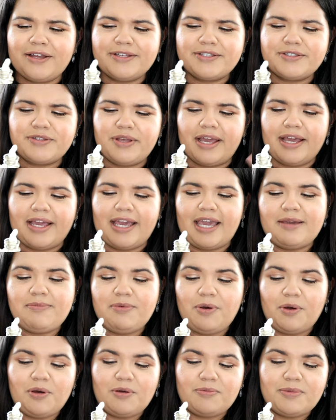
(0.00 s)
So I came
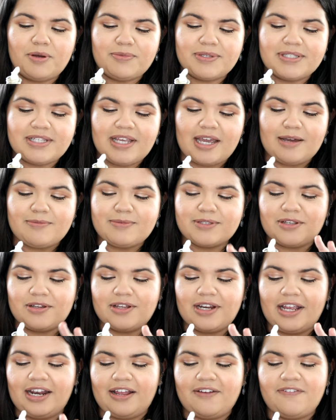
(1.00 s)
home, I went to
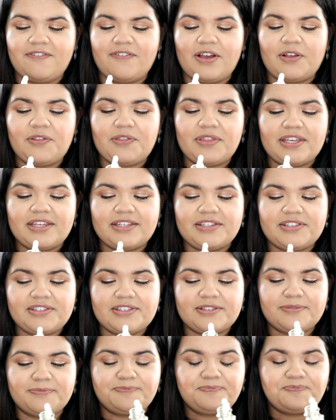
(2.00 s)
Amazon and I found
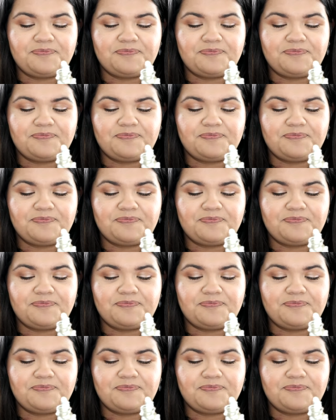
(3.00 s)
this.